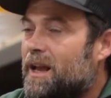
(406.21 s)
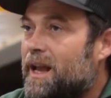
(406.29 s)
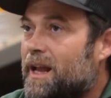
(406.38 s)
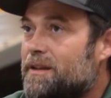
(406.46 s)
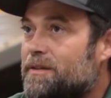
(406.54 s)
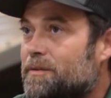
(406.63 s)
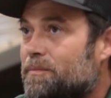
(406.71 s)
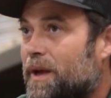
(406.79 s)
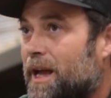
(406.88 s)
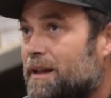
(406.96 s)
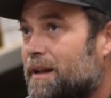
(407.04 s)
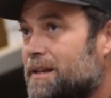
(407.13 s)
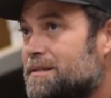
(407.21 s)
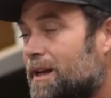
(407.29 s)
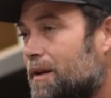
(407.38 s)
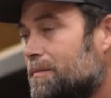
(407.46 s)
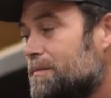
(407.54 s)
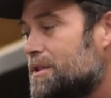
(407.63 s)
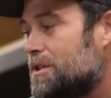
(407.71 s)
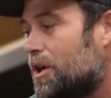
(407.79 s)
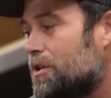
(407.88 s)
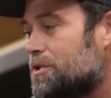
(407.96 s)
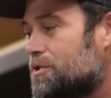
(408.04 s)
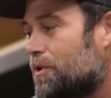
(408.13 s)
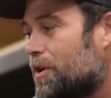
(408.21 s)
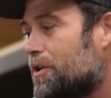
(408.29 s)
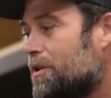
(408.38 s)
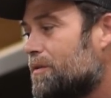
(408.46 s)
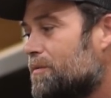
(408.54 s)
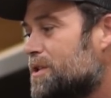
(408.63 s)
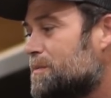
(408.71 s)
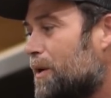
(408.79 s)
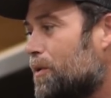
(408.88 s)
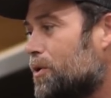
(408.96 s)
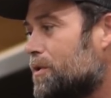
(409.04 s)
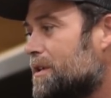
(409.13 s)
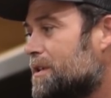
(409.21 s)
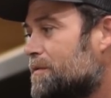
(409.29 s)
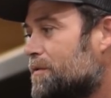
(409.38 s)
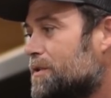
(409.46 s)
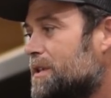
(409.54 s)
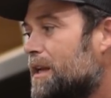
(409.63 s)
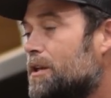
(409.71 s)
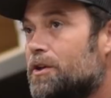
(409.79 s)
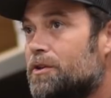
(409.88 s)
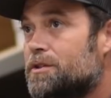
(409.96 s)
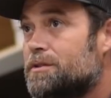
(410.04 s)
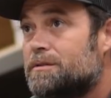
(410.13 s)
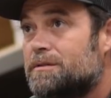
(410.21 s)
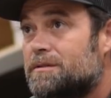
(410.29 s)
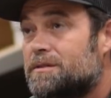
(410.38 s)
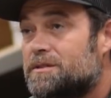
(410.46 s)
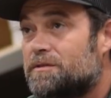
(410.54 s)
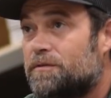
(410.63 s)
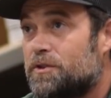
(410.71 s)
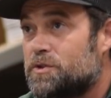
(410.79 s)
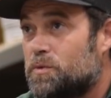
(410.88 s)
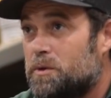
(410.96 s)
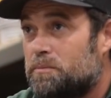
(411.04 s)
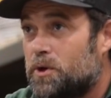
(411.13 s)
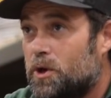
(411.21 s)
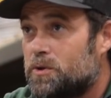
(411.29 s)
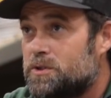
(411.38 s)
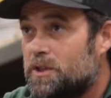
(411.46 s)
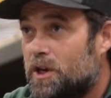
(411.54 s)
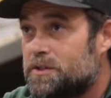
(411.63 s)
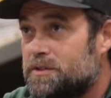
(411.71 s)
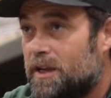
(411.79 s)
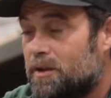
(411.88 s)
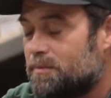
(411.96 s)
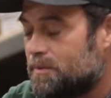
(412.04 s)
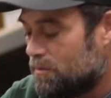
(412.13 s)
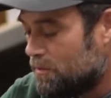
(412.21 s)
I had it in the bag last time. Star Destroyer was my roller disc for 10 years. It's the first one, Proto Star Stamp.